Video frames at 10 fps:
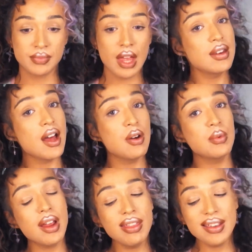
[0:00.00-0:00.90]
Now,
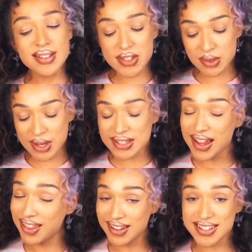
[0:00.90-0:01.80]
what I like to do is I
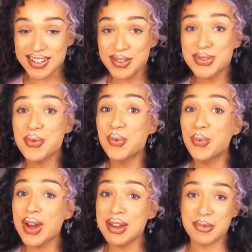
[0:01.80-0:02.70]
like to use
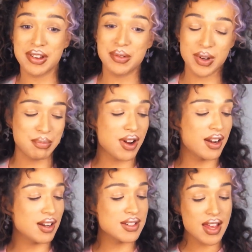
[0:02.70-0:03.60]
way more than one
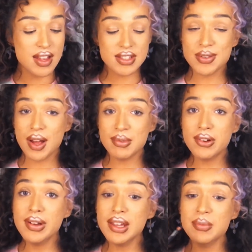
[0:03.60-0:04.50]
product. So I'm
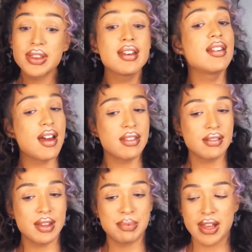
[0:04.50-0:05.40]
going in with another
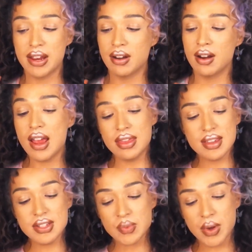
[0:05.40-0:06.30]
lip liner, and
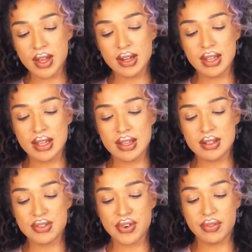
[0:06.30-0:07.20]
this one is
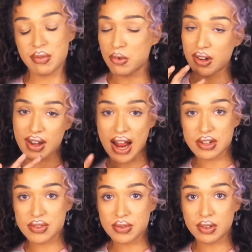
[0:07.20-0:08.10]
sort of a more
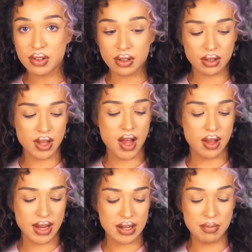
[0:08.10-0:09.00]
natural
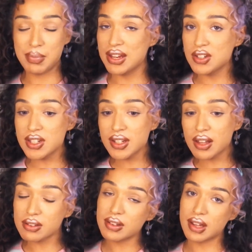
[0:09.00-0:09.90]
kind of beigey
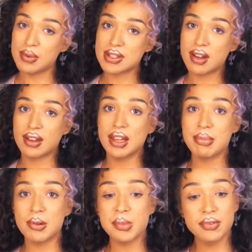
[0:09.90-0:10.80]
color like I was talking
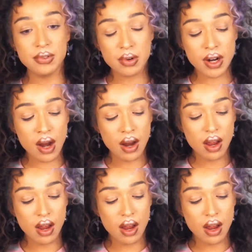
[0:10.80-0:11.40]
about before.